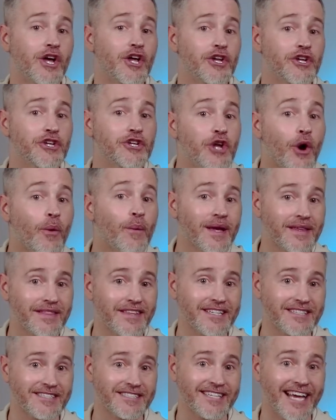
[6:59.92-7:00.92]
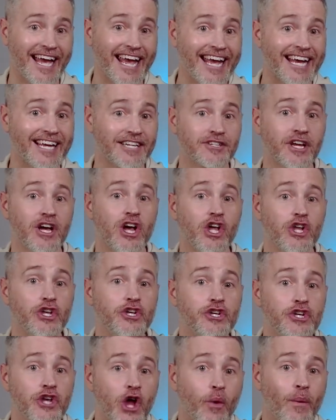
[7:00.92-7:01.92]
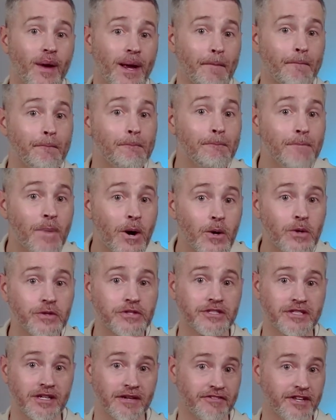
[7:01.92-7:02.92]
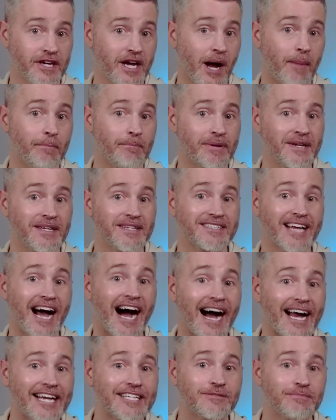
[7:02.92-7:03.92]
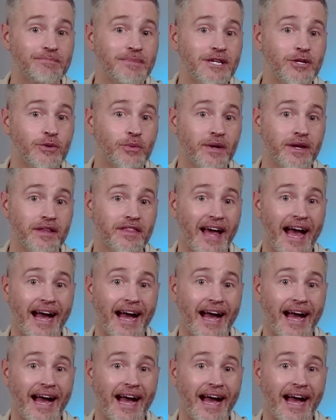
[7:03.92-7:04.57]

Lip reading: Knowing this and knowing most of the companies I speak with